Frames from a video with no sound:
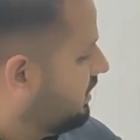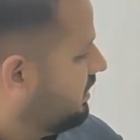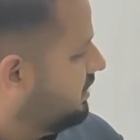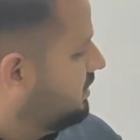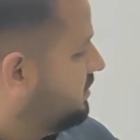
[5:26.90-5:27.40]

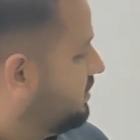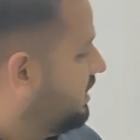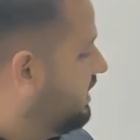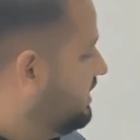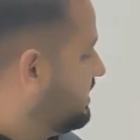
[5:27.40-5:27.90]
je
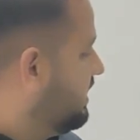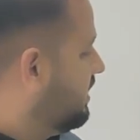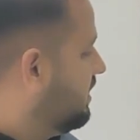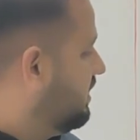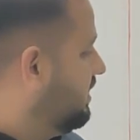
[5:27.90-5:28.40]
lisais un
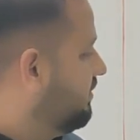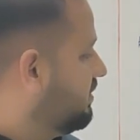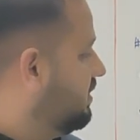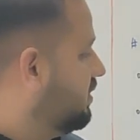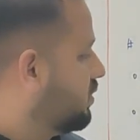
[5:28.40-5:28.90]
livre
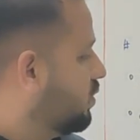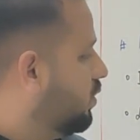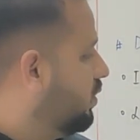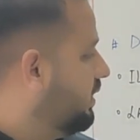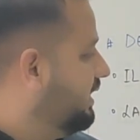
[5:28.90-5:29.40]
quand
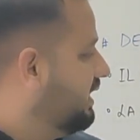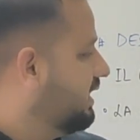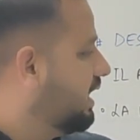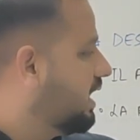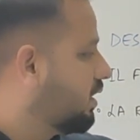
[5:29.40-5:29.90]
il a
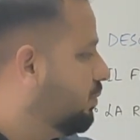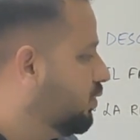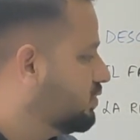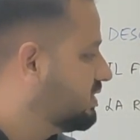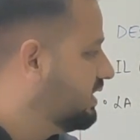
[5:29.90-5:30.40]

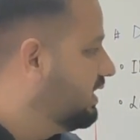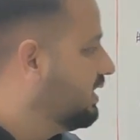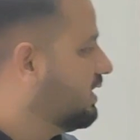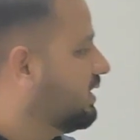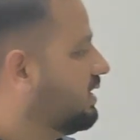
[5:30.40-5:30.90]
commencé
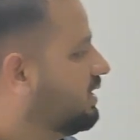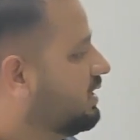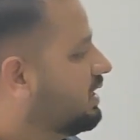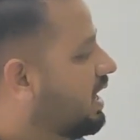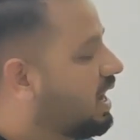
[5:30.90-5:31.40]

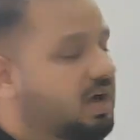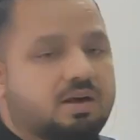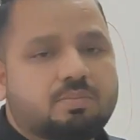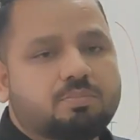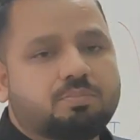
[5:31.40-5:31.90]
à
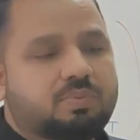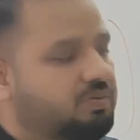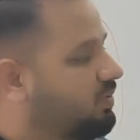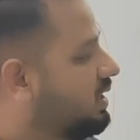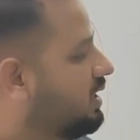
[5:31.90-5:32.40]

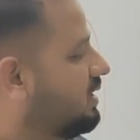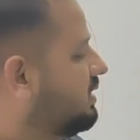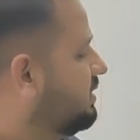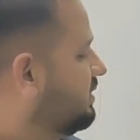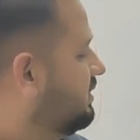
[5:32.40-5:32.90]
pleuvoir.
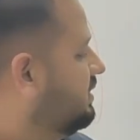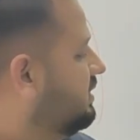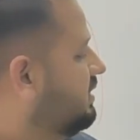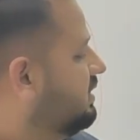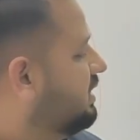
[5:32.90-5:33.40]

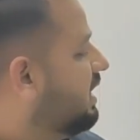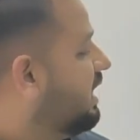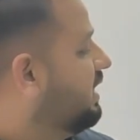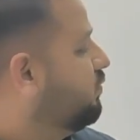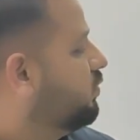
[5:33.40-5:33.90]
I
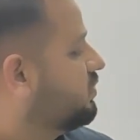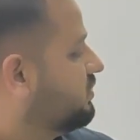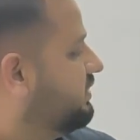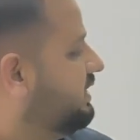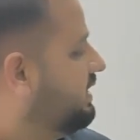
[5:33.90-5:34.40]
was
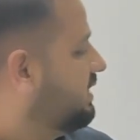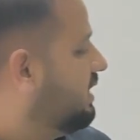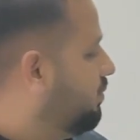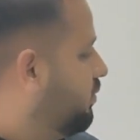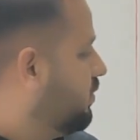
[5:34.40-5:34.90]
reading a
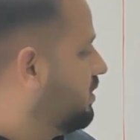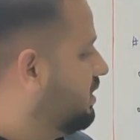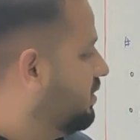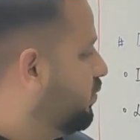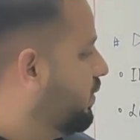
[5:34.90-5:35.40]
book
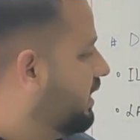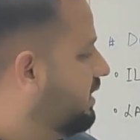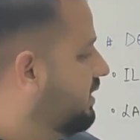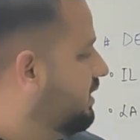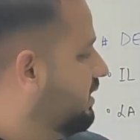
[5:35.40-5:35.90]
when
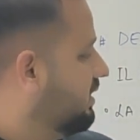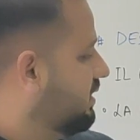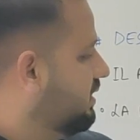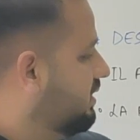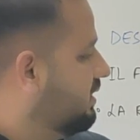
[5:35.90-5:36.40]

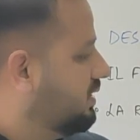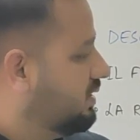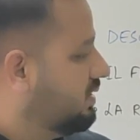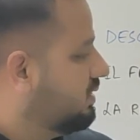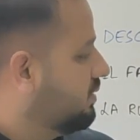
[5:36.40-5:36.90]

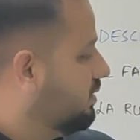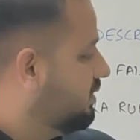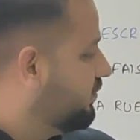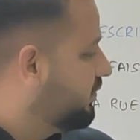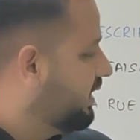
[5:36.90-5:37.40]

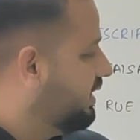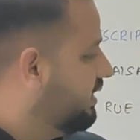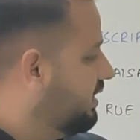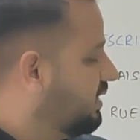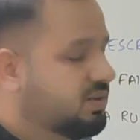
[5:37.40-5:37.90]
rain
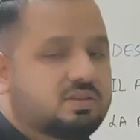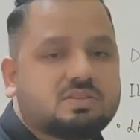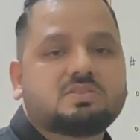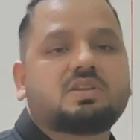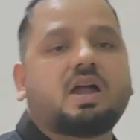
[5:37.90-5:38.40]

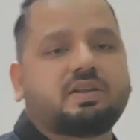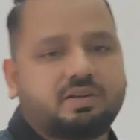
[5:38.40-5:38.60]
started.